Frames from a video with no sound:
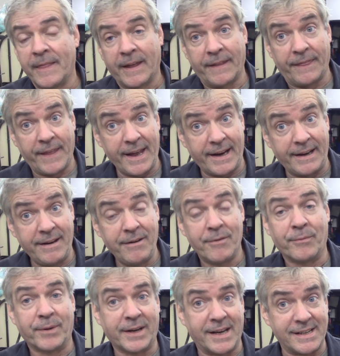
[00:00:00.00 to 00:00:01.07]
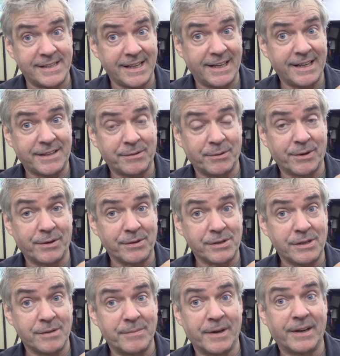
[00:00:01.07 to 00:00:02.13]
And then when I sell it to a
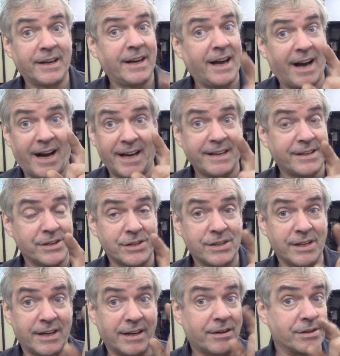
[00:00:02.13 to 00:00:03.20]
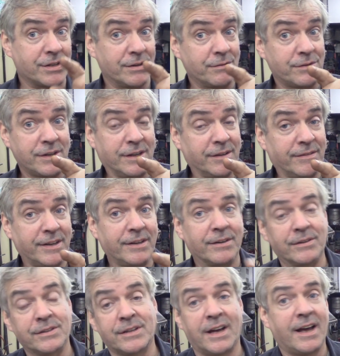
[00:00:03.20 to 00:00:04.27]
customer, I can say, because you've seen the
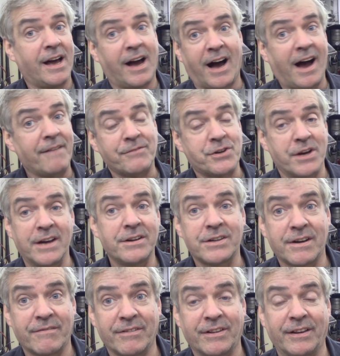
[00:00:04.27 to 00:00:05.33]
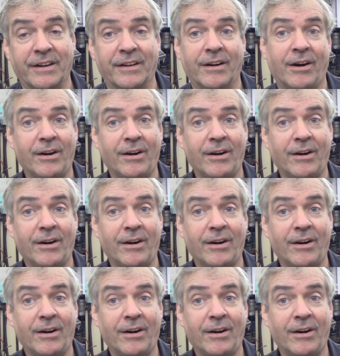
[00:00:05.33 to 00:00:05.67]
videos, I've changed everything.